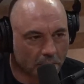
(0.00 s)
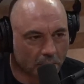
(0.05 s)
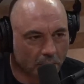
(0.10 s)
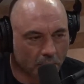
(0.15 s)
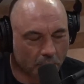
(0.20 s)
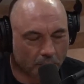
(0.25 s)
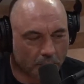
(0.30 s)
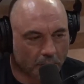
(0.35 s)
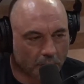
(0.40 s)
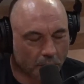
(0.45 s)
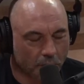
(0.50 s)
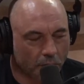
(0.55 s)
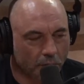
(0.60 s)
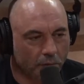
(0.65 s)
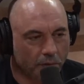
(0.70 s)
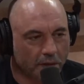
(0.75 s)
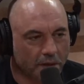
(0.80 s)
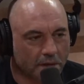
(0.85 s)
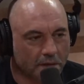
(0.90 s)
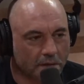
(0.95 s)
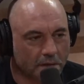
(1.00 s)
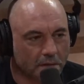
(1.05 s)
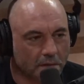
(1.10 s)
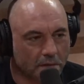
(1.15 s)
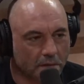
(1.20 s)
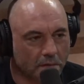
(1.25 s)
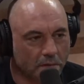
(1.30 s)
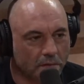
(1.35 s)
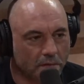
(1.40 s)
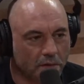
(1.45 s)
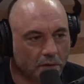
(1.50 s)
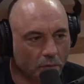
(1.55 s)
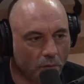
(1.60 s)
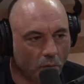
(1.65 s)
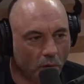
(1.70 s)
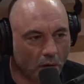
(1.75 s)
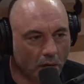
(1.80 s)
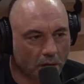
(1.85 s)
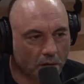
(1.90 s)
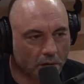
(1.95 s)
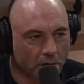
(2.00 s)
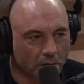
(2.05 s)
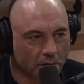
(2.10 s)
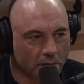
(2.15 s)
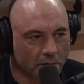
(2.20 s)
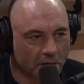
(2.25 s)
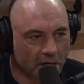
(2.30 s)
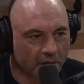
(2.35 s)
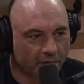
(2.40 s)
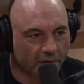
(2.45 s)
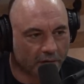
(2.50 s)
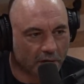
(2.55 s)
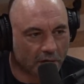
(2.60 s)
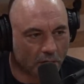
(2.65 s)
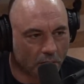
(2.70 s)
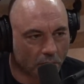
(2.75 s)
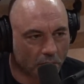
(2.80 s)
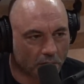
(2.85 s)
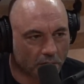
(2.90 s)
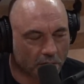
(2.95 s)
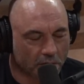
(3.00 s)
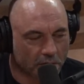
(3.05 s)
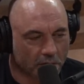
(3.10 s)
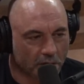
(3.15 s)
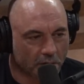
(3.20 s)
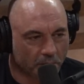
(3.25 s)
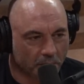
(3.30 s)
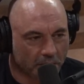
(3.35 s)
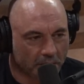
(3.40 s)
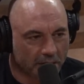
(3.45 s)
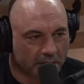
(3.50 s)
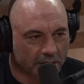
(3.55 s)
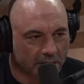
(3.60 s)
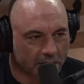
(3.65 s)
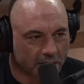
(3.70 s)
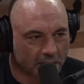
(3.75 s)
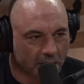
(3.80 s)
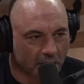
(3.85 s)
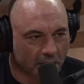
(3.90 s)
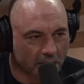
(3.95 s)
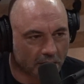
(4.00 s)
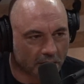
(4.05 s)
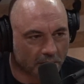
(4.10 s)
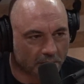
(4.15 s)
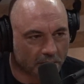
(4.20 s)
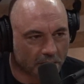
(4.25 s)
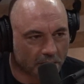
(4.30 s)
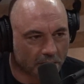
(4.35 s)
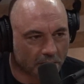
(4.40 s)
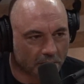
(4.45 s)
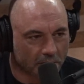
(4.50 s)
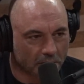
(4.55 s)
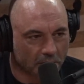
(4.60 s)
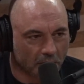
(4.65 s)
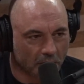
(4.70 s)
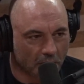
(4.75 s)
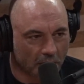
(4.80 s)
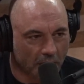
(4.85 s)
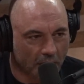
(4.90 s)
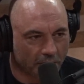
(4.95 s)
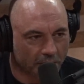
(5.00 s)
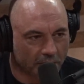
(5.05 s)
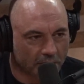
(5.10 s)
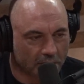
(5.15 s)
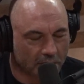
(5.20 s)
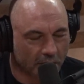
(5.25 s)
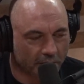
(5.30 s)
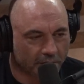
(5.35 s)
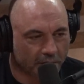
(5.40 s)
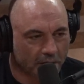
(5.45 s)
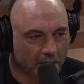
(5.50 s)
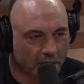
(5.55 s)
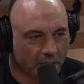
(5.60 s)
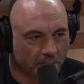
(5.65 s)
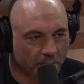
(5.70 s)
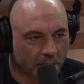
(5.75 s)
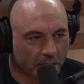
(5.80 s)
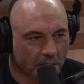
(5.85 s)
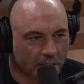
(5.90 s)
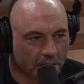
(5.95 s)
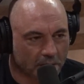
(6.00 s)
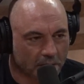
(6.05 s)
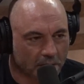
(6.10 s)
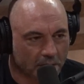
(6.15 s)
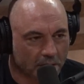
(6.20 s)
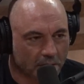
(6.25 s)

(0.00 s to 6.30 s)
I mean, who's the one who's giving the orders to the police to tell them to allow this stuff to take place?